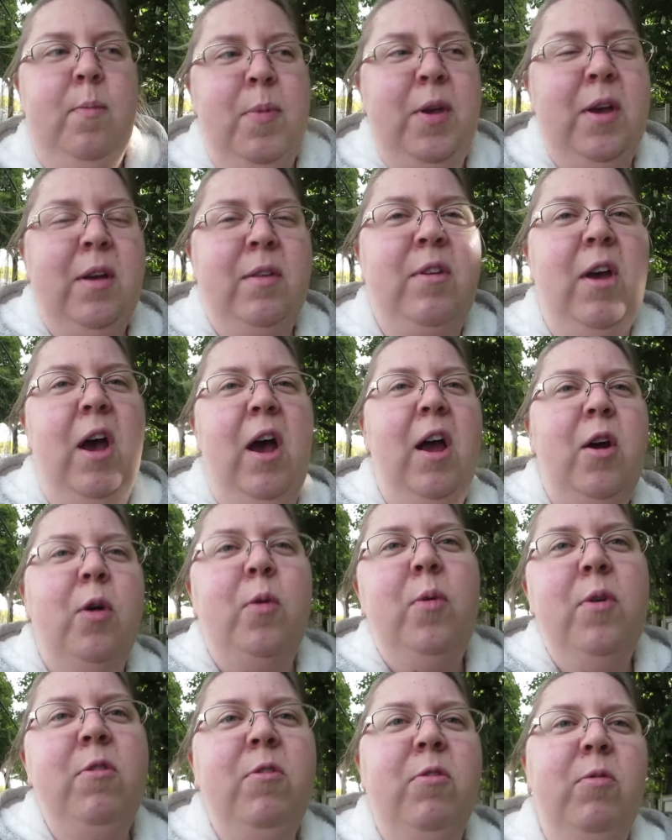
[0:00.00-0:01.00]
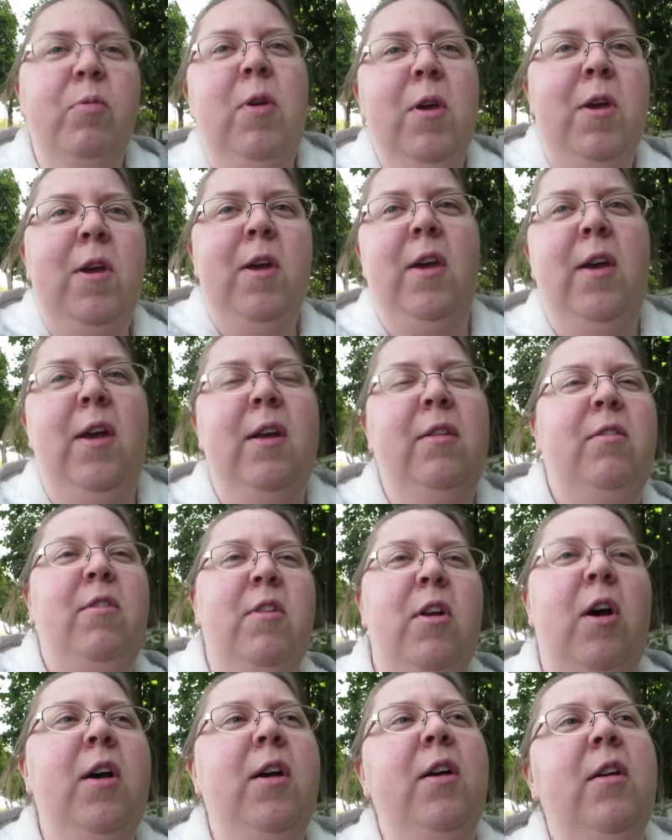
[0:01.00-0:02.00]
because I always it's
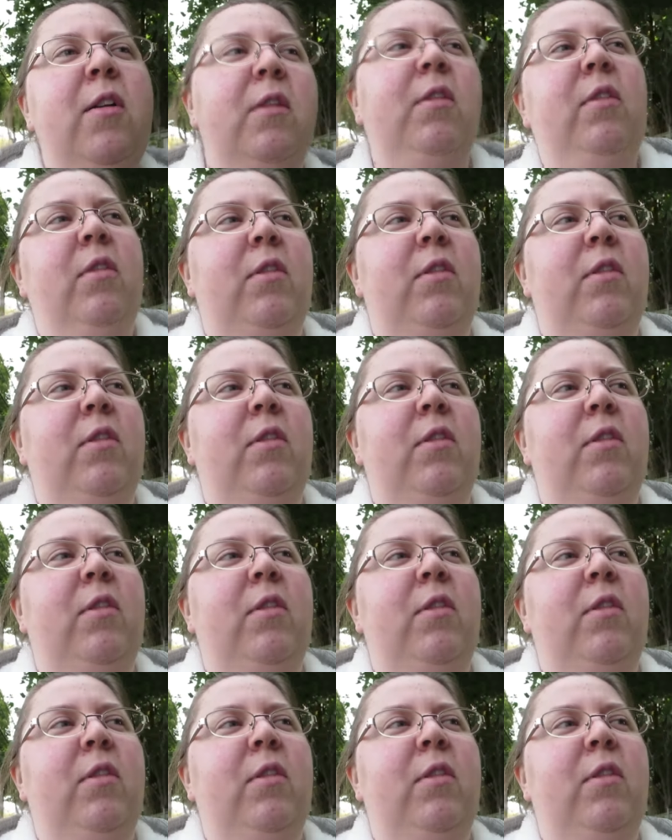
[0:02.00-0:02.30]
not